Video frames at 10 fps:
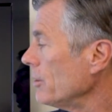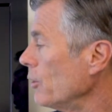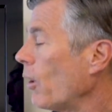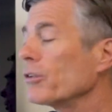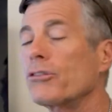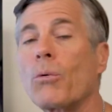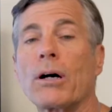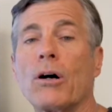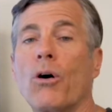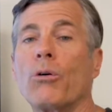You also
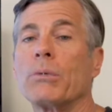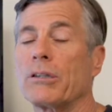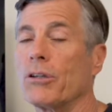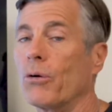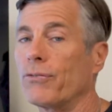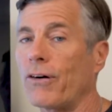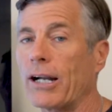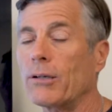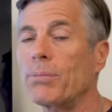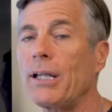want a home with no
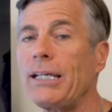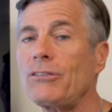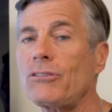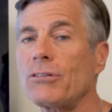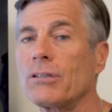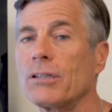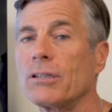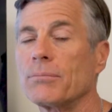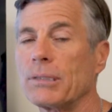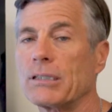fireplace,
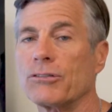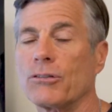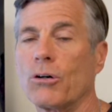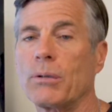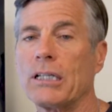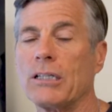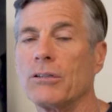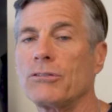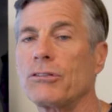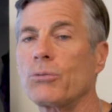because nobody
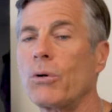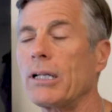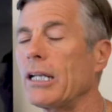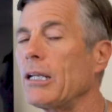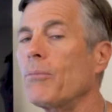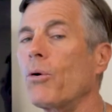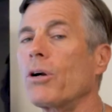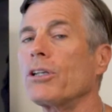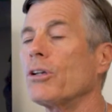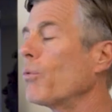uses one
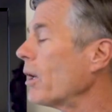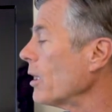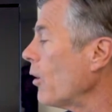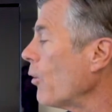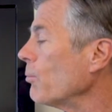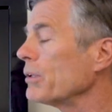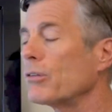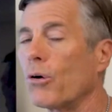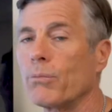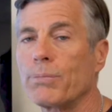anymore. You want a home
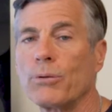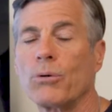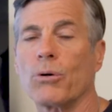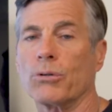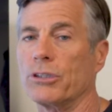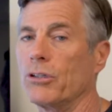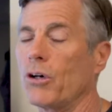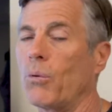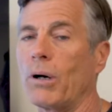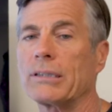with no pool. You
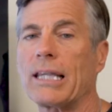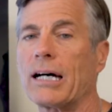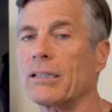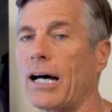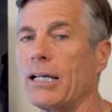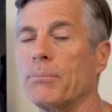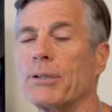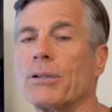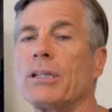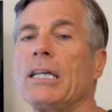don't want that
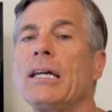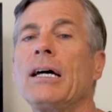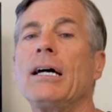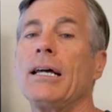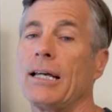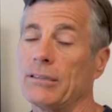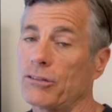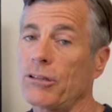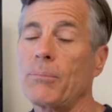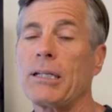liability, and
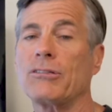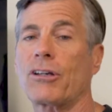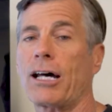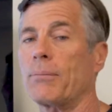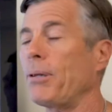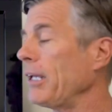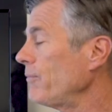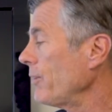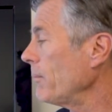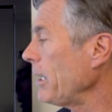somebody's got to
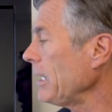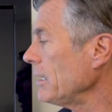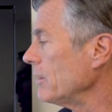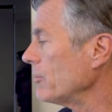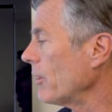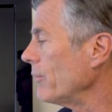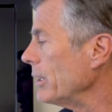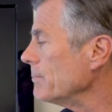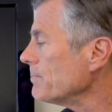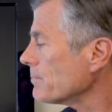pay for the maintenance of it.